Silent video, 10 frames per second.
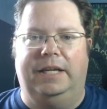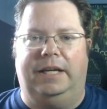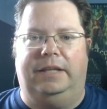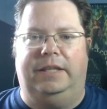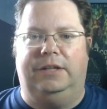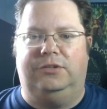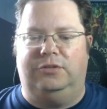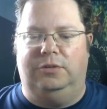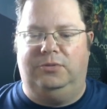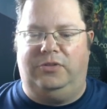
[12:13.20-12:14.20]
And that
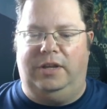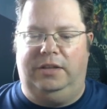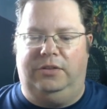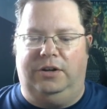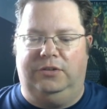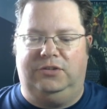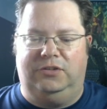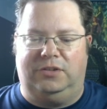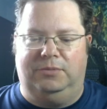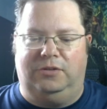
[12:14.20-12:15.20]
assumes that their
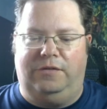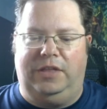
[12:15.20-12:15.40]
systems of